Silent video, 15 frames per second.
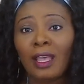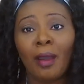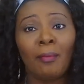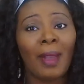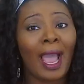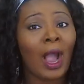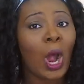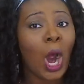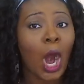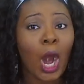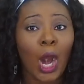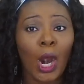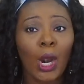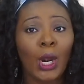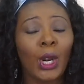about
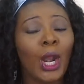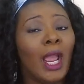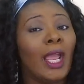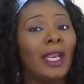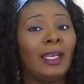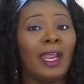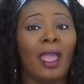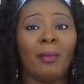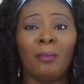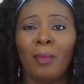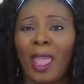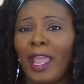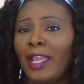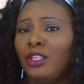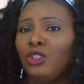her that
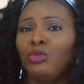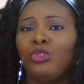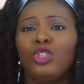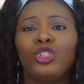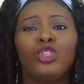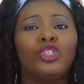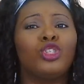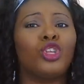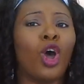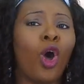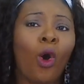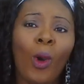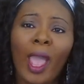made you so